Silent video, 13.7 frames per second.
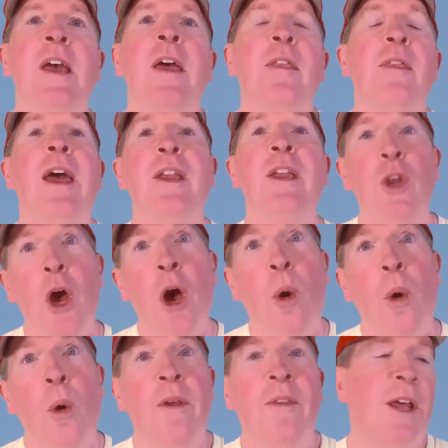they
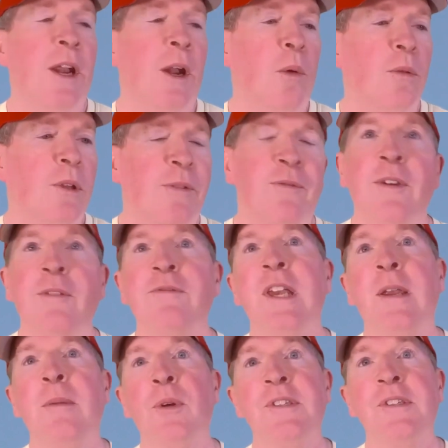know that only
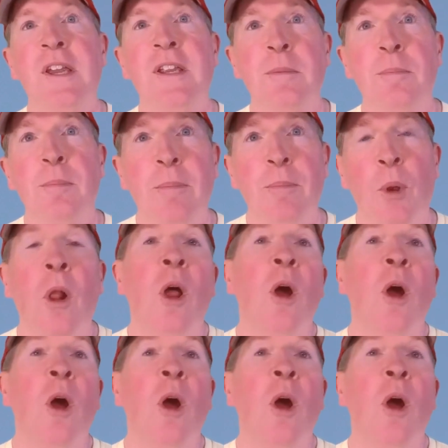15% of people